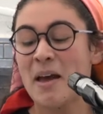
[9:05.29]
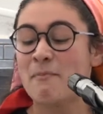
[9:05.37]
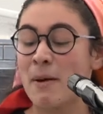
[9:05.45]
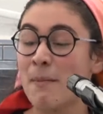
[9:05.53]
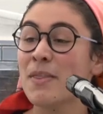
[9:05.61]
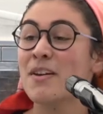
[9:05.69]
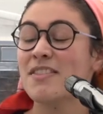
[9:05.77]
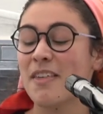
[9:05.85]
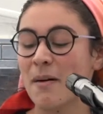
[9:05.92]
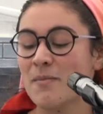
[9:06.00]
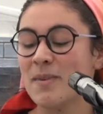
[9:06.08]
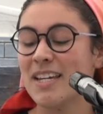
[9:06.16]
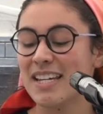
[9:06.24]
My mother
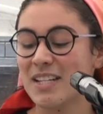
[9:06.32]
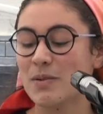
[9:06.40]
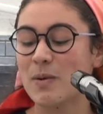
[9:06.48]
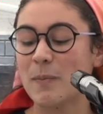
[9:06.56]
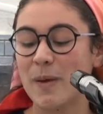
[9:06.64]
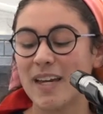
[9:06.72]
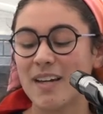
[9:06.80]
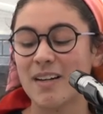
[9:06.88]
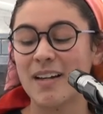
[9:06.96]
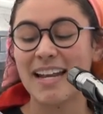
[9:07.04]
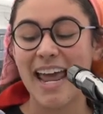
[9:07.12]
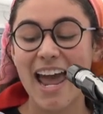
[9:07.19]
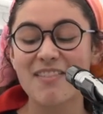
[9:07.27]
thumbed me into a pickle,
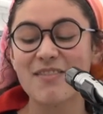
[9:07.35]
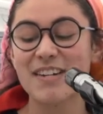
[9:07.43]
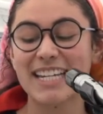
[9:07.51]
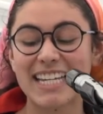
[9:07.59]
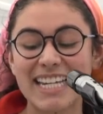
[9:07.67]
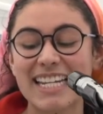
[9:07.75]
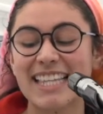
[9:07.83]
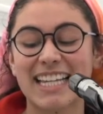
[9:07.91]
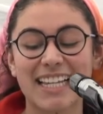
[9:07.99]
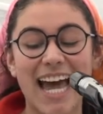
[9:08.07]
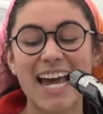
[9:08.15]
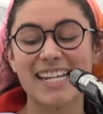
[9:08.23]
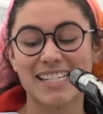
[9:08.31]
and every kid in the
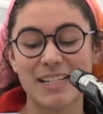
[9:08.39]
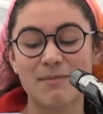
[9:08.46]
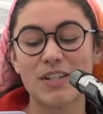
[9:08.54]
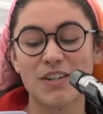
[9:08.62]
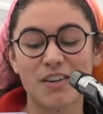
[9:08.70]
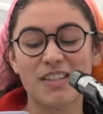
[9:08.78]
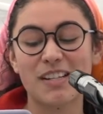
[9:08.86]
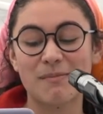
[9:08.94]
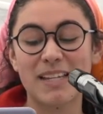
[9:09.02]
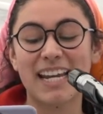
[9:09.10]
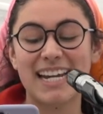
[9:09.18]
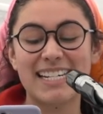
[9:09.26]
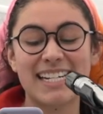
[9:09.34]
class seemed to know
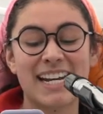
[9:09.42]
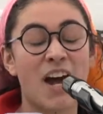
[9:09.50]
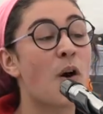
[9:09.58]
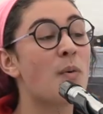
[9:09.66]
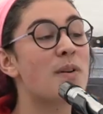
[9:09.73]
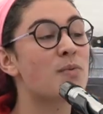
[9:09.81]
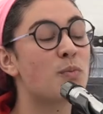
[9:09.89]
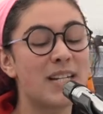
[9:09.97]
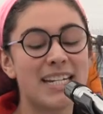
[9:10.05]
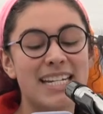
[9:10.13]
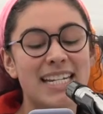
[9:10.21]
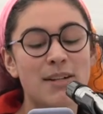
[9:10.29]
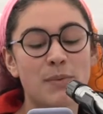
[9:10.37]
something I didn't, always
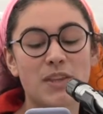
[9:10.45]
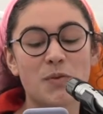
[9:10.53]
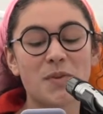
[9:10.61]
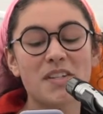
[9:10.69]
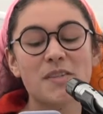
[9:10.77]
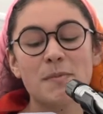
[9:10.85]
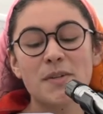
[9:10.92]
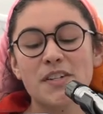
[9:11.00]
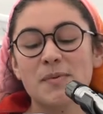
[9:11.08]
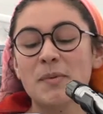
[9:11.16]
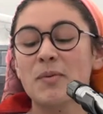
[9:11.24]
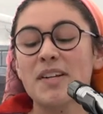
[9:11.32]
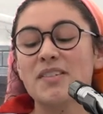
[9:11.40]
winded with the whispers,
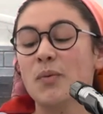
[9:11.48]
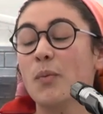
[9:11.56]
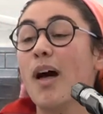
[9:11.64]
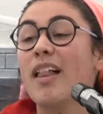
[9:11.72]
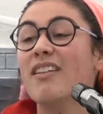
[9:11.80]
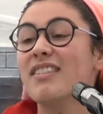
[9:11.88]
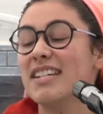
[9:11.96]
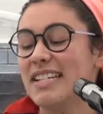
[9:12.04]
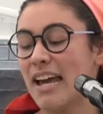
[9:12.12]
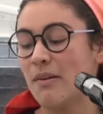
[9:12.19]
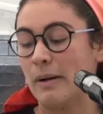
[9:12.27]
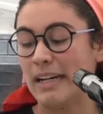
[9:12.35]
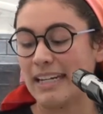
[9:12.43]
but raised the wall of the
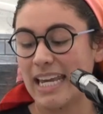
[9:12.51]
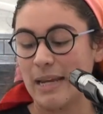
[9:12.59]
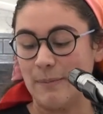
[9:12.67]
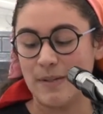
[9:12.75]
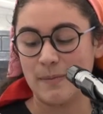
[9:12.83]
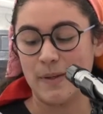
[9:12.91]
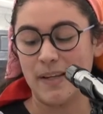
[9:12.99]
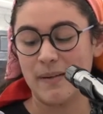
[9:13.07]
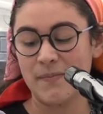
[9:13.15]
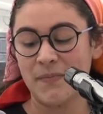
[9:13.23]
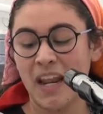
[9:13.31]
dead when it came to me.